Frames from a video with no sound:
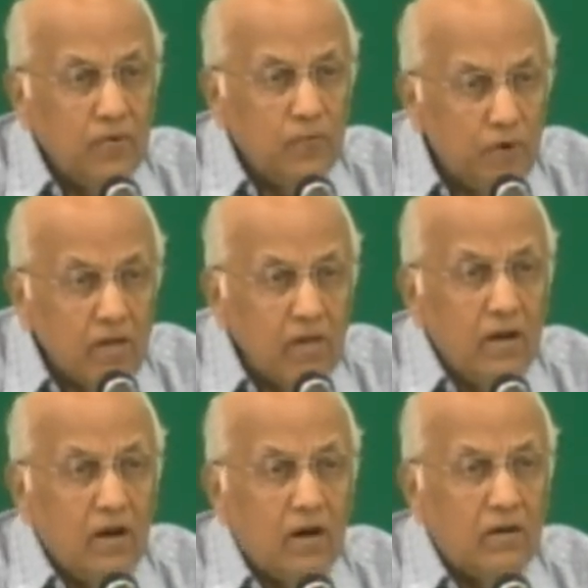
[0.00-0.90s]
working
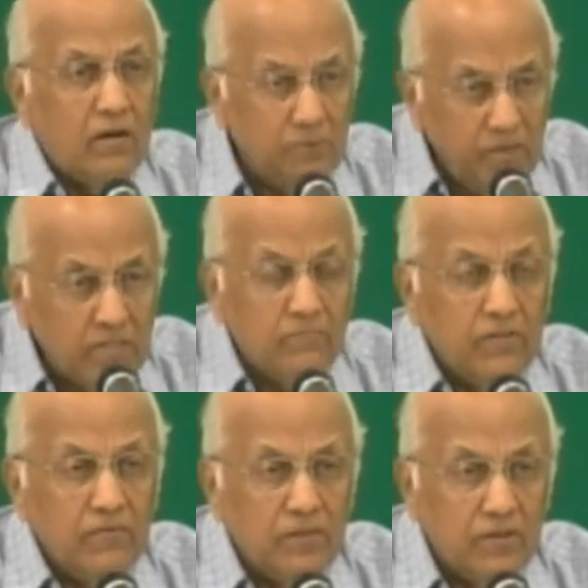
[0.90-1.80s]
hard, doing
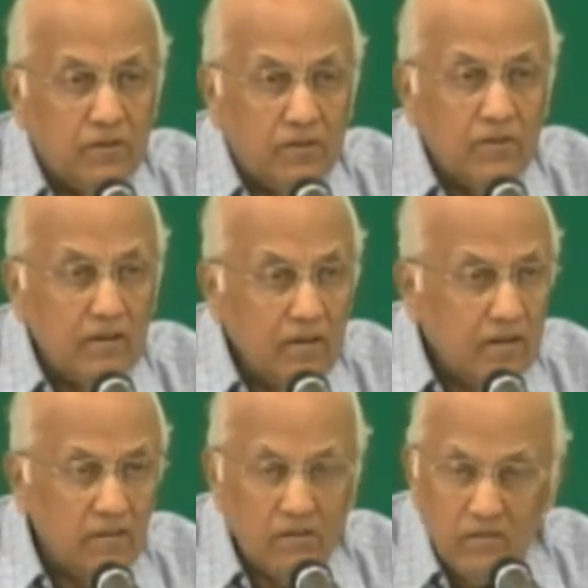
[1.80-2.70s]
something for the Lord,
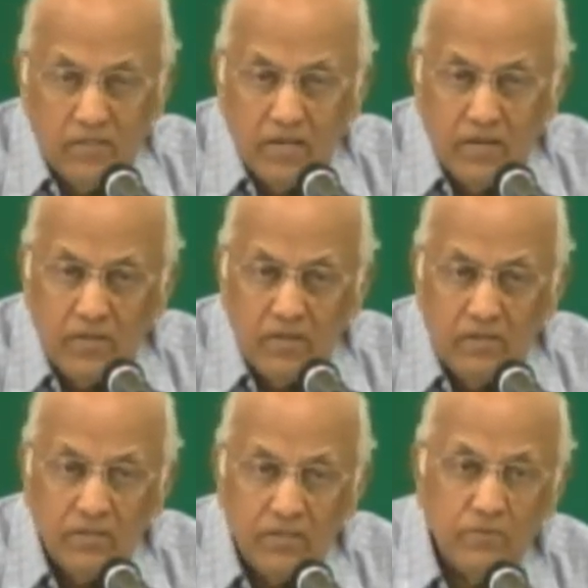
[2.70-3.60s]
and the Lord says, I'm not
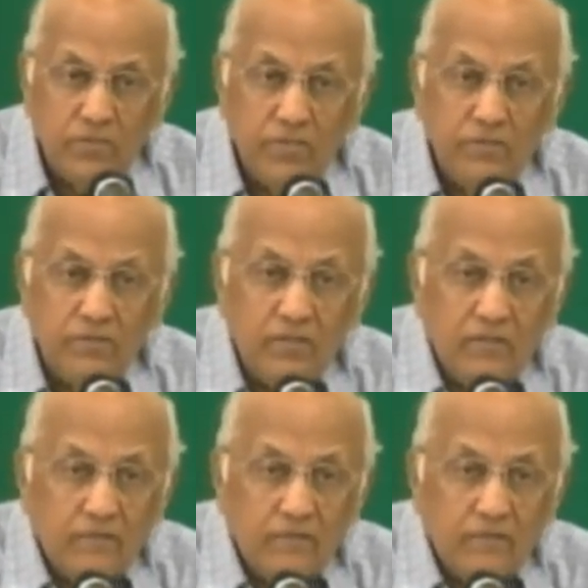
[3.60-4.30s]
interested in what you're doing.